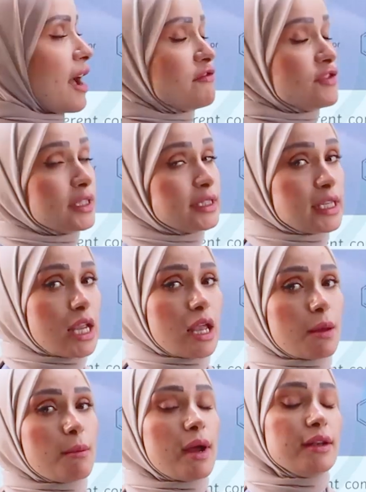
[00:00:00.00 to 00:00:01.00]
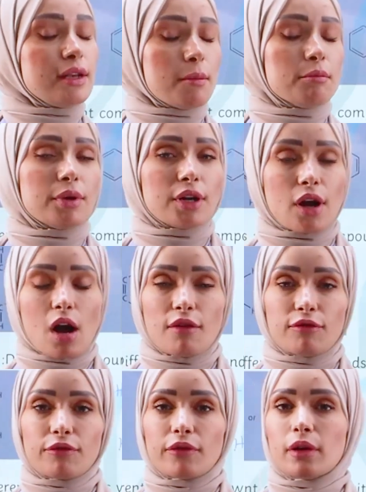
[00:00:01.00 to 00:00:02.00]
have the same number
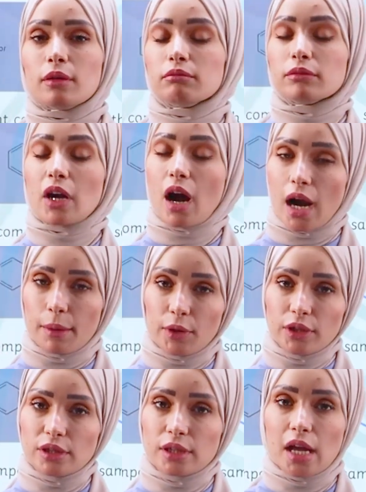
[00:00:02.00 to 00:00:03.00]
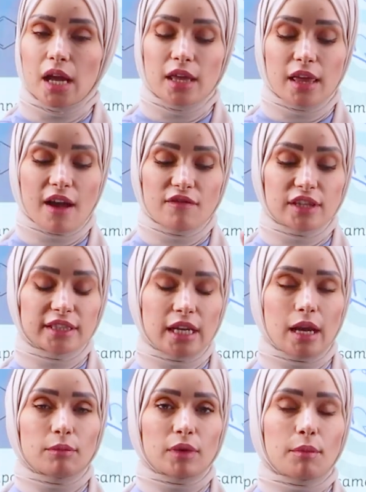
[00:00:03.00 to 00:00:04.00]
of carbons. They have the
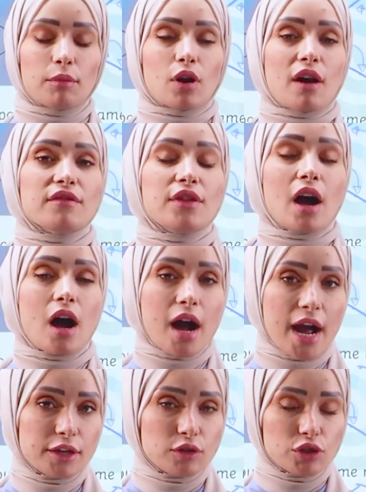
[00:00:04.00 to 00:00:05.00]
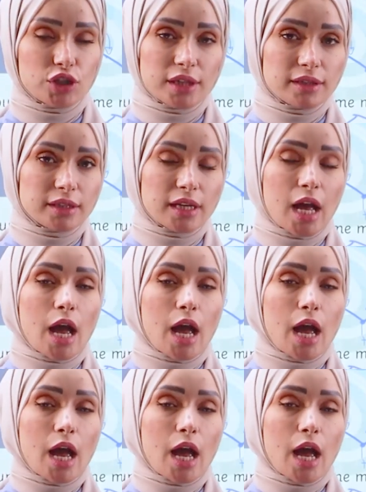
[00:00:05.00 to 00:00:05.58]
same number of the hydrogens,